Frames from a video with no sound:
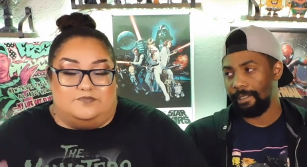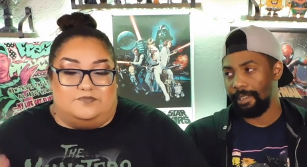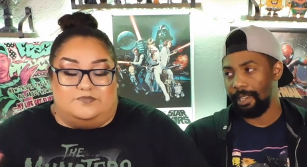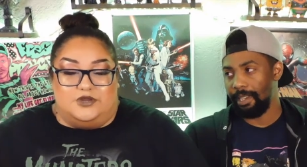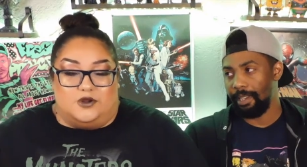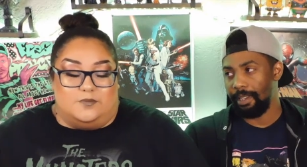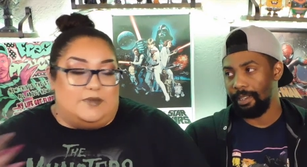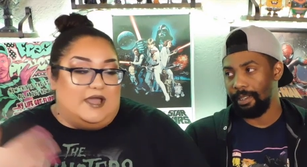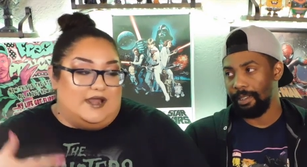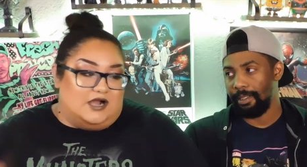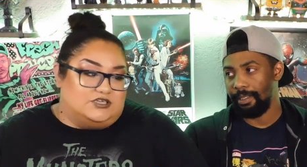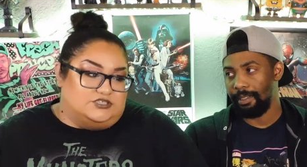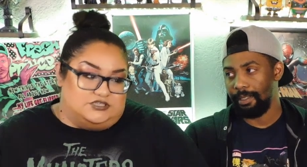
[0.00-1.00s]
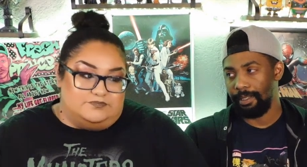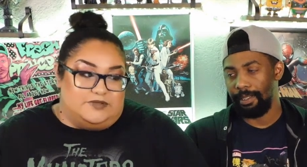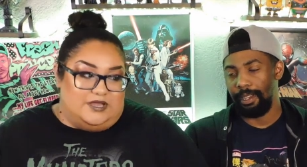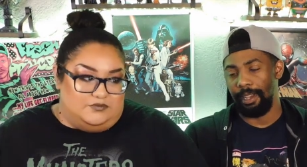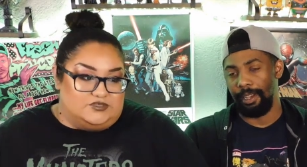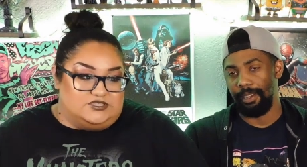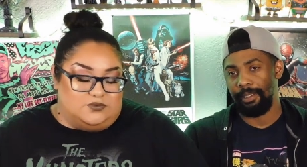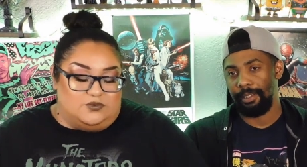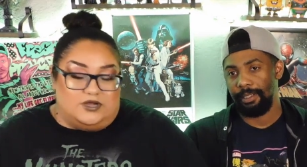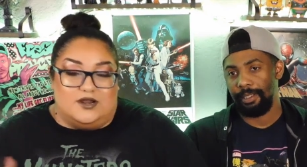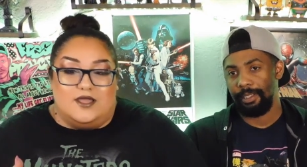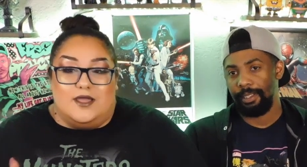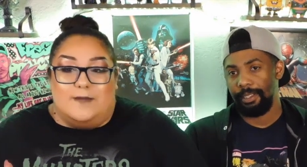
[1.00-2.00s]
Speaker 1: you know Ben. I should Ben yeah. was the one,
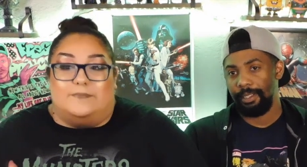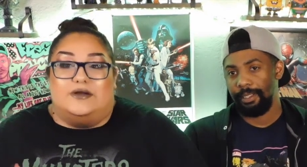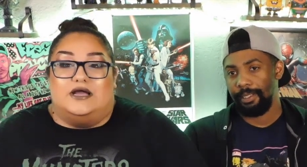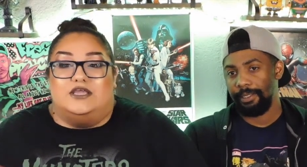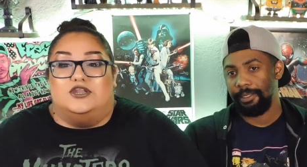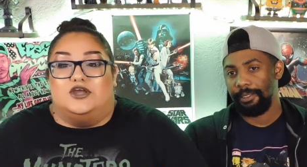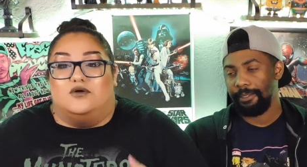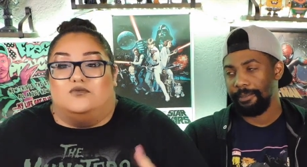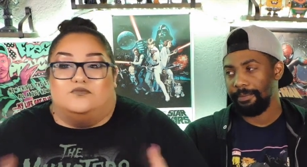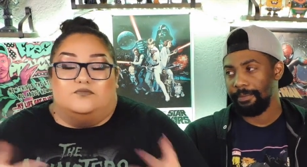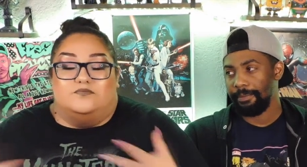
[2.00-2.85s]
but you know